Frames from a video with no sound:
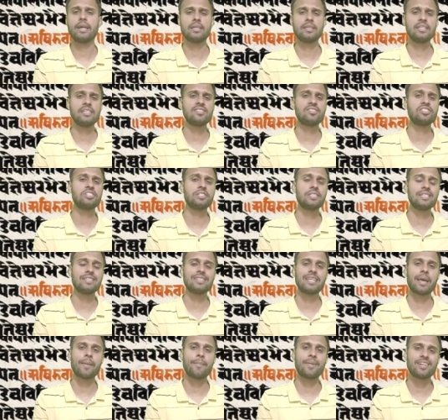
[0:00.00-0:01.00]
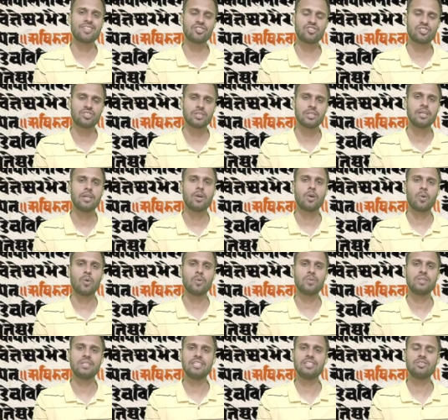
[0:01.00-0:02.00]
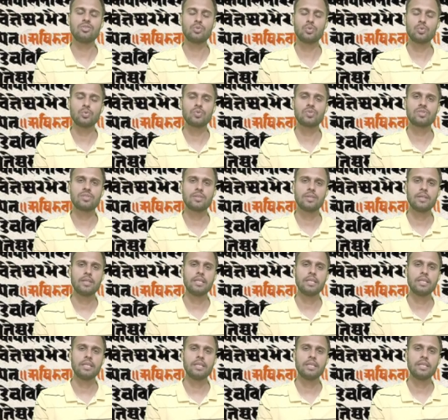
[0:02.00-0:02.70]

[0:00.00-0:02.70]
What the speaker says: and these cities emerged on these routes.